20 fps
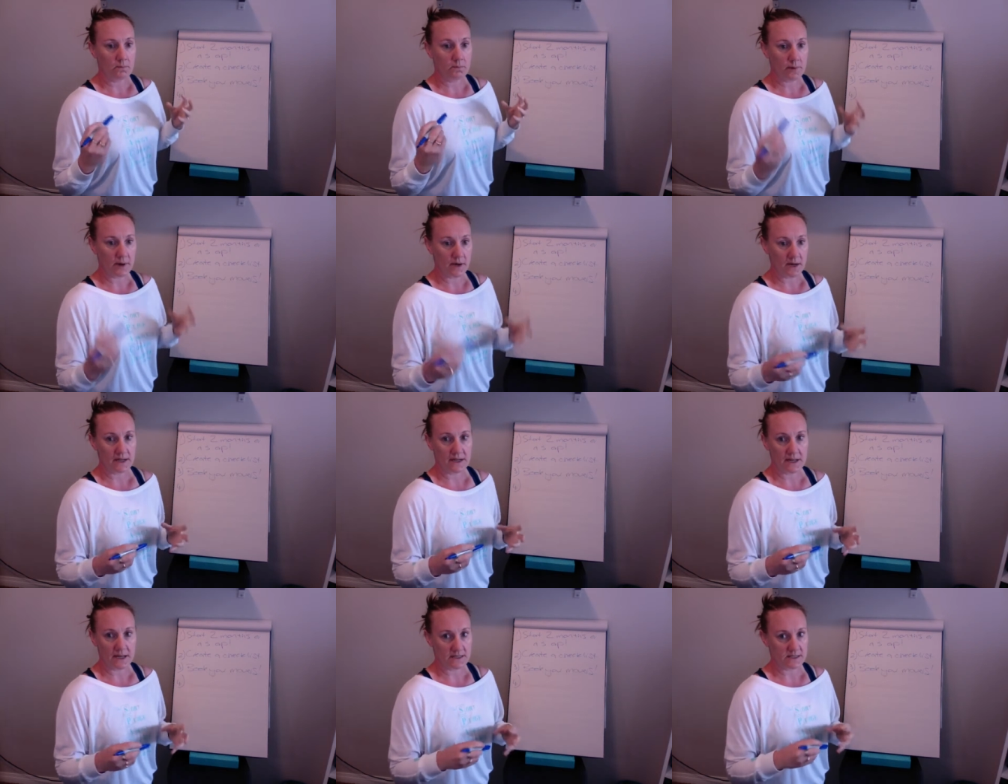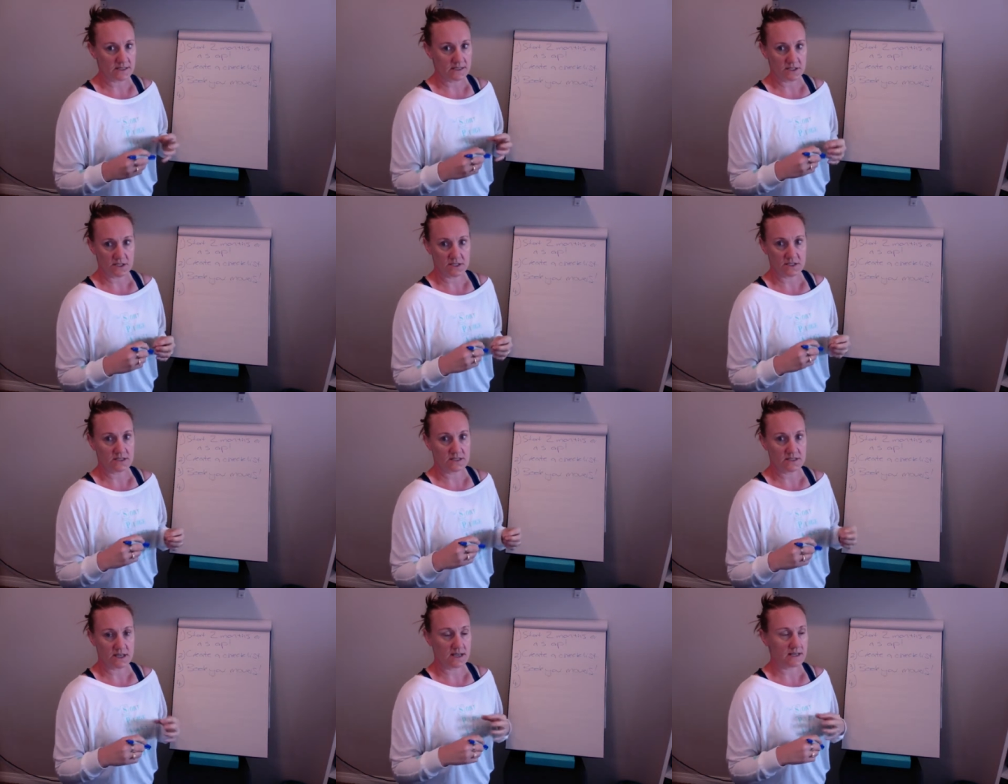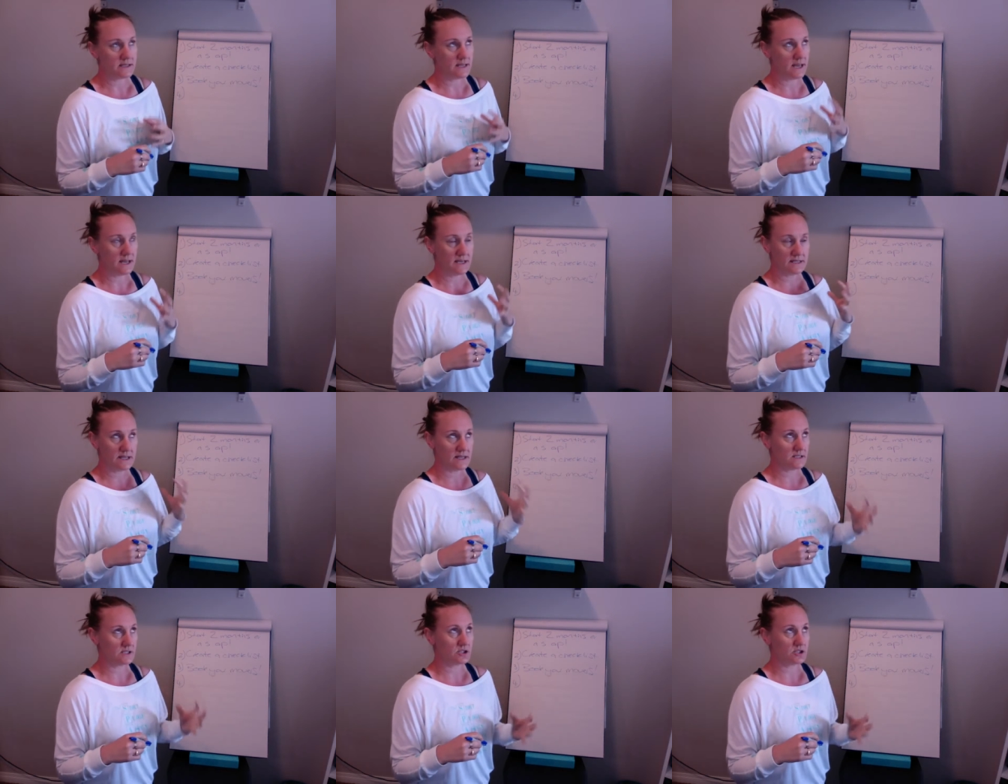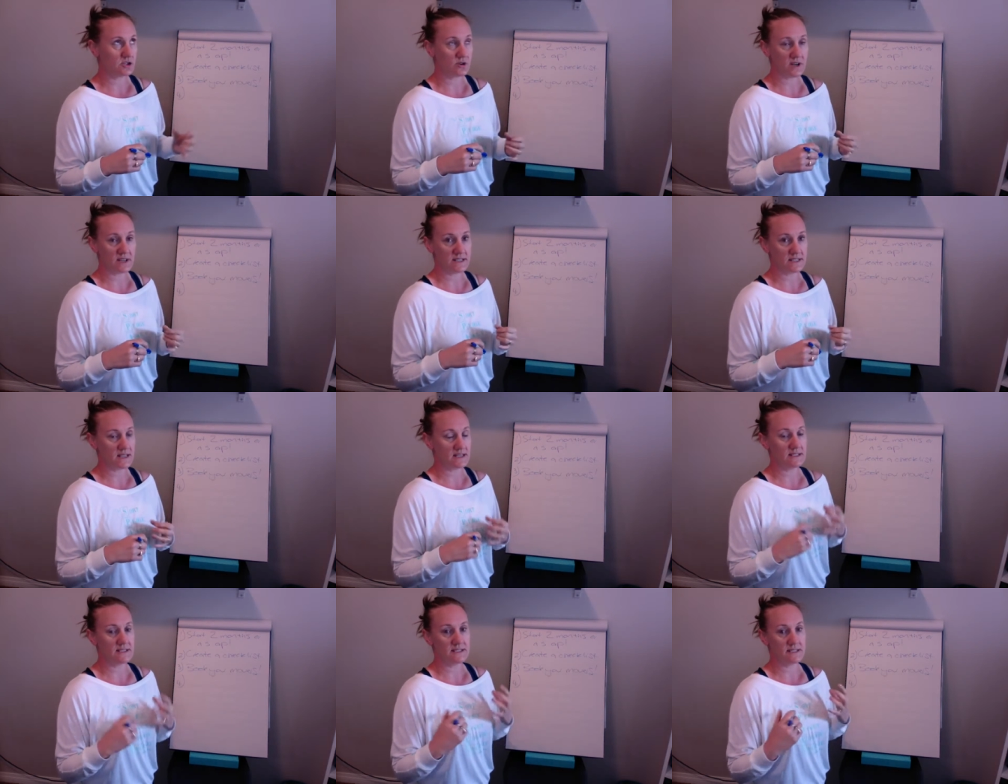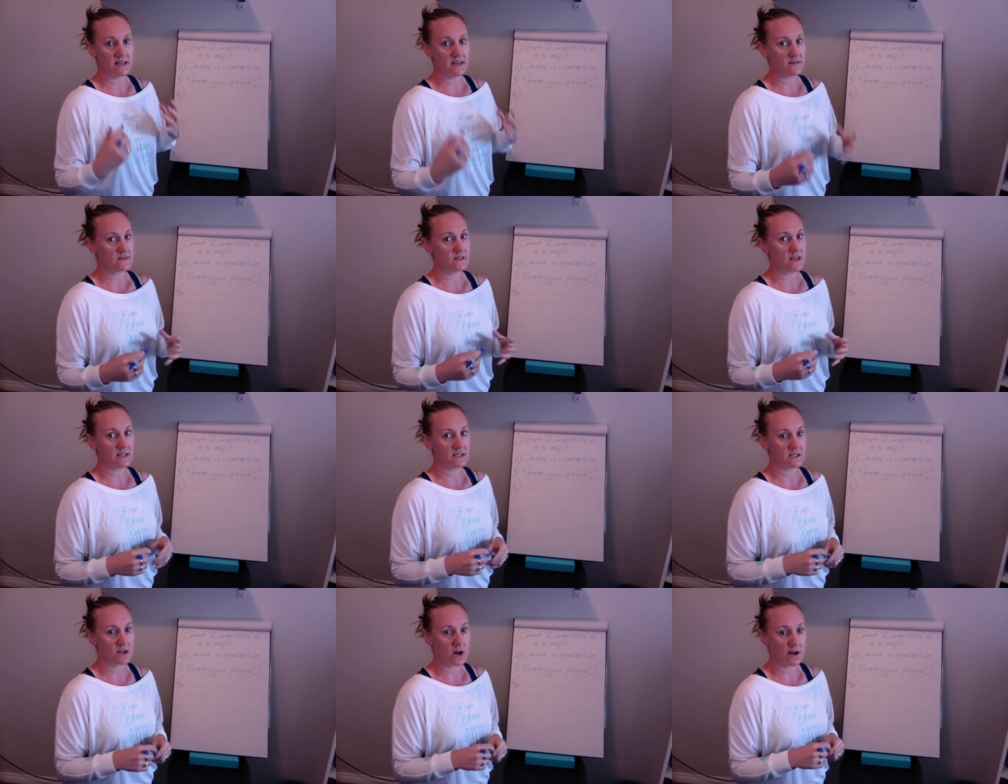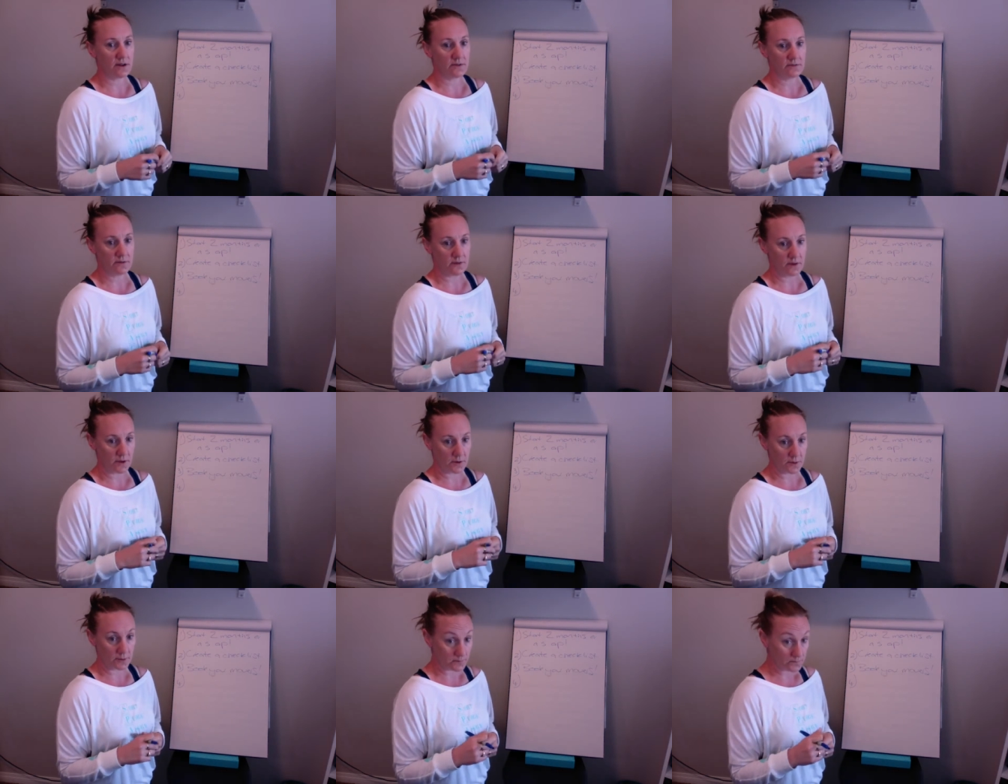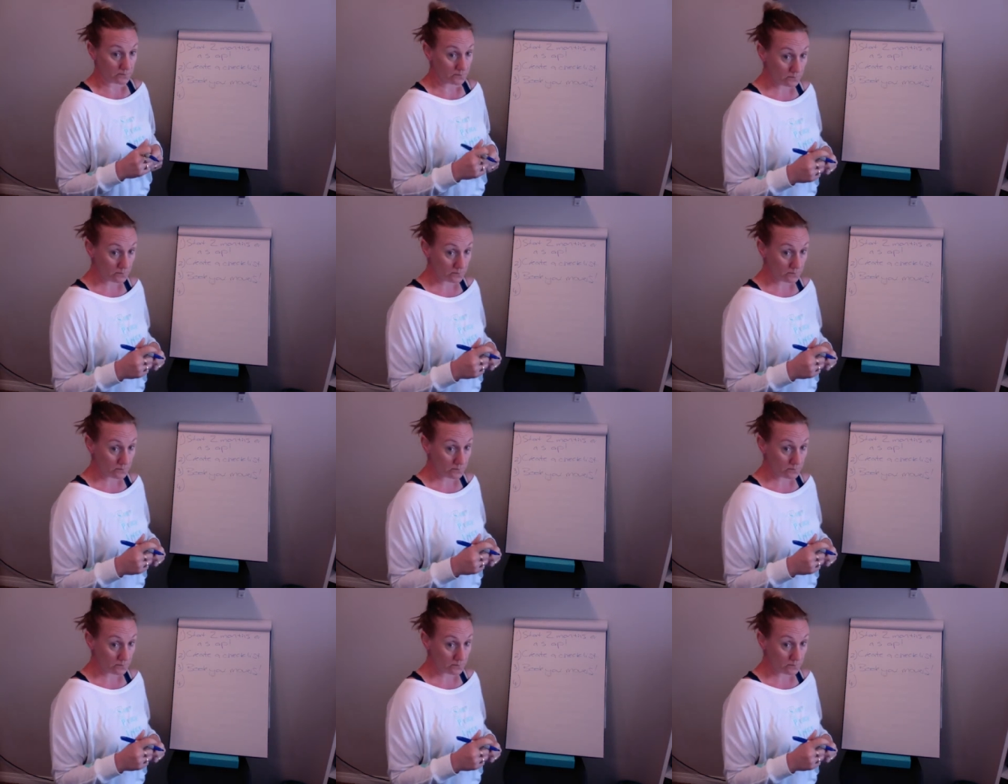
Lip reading: But it's just that it takes that stress and saves that time for you.